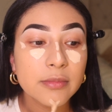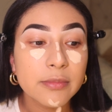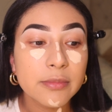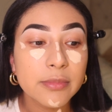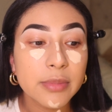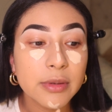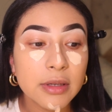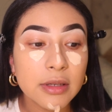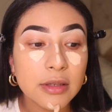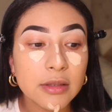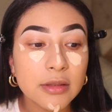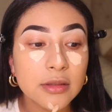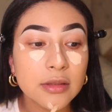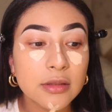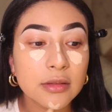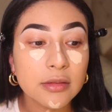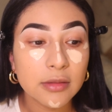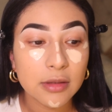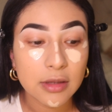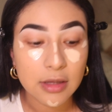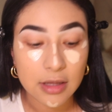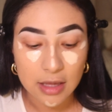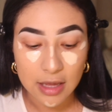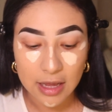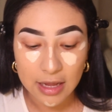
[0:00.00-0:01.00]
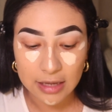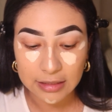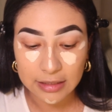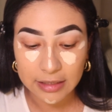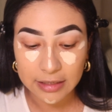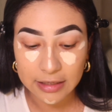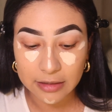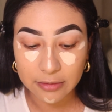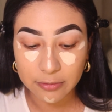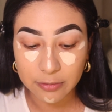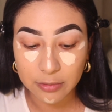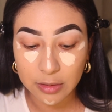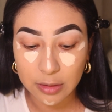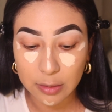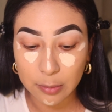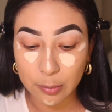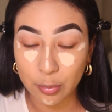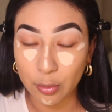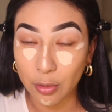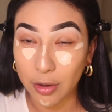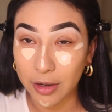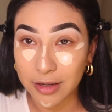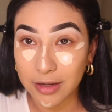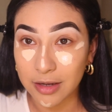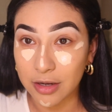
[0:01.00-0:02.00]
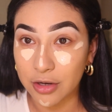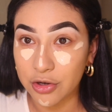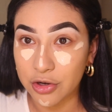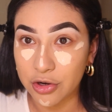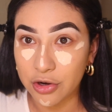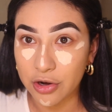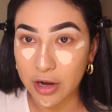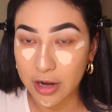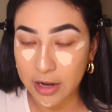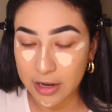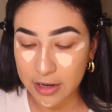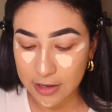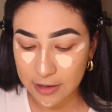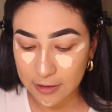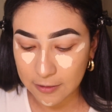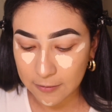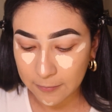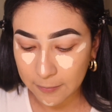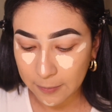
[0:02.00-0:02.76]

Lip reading: but I like a really bright under eye.